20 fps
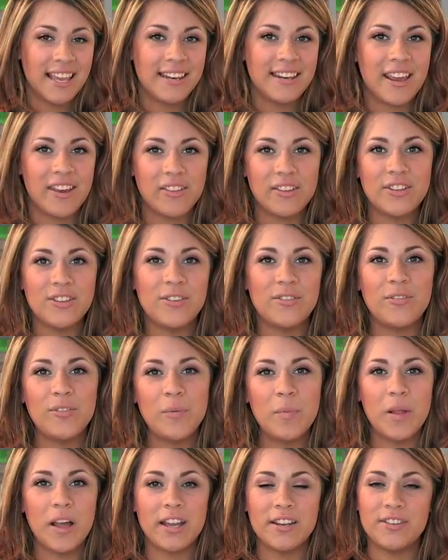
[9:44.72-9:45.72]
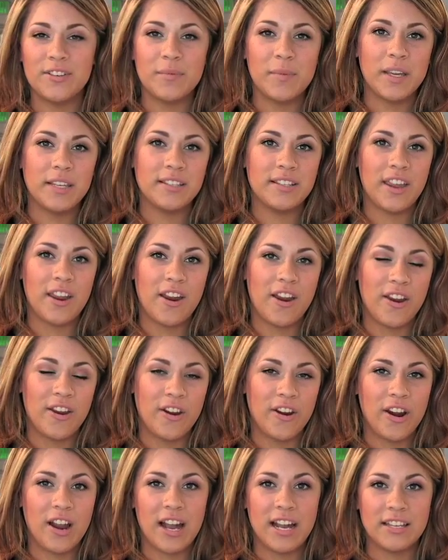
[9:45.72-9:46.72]
Now that you have applied your mascara,
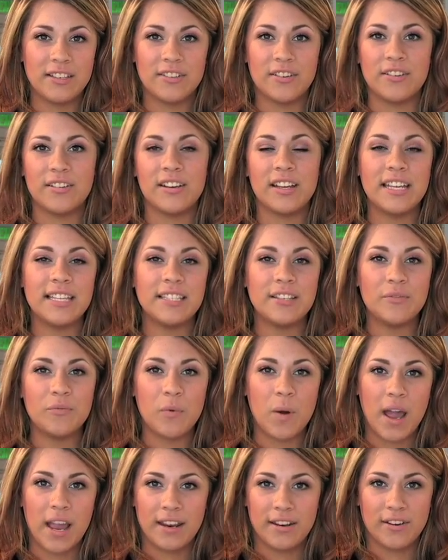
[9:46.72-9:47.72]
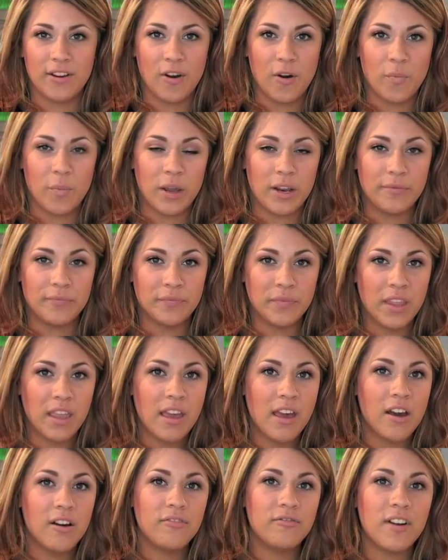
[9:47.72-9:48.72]
your eyes are nice and wide and open.
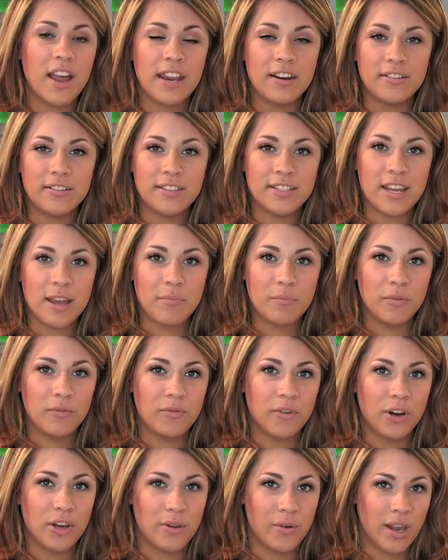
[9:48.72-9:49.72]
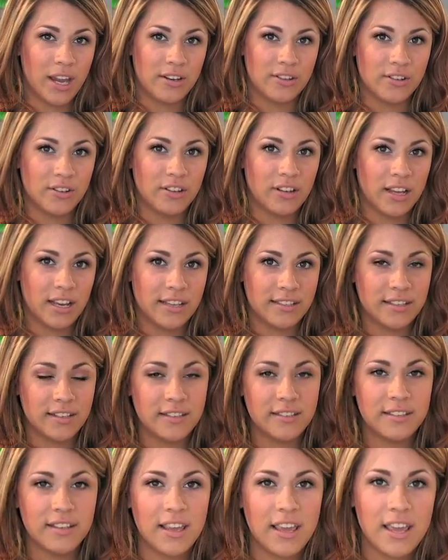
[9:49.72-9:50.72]
A final step before you add your
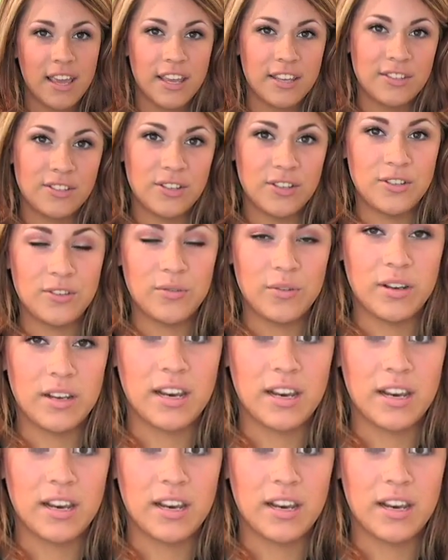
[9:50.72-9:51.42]
glasses is to do a